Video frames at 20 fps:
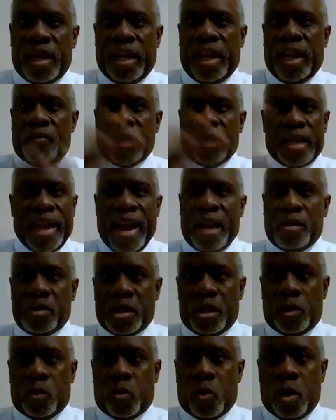every
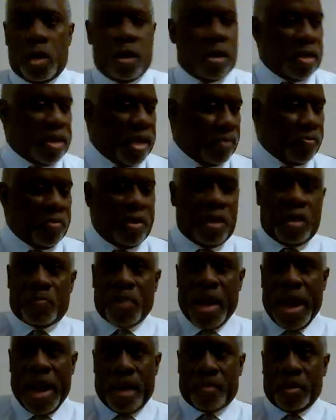language of the world. Get me the
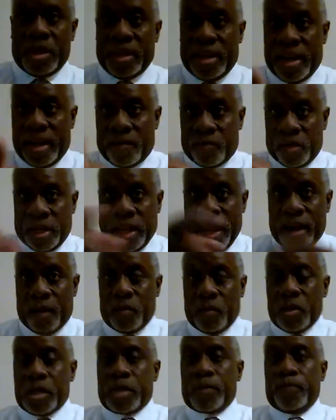Bible in every
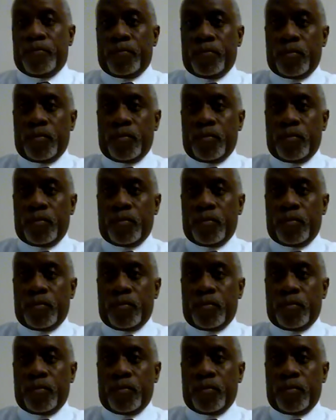language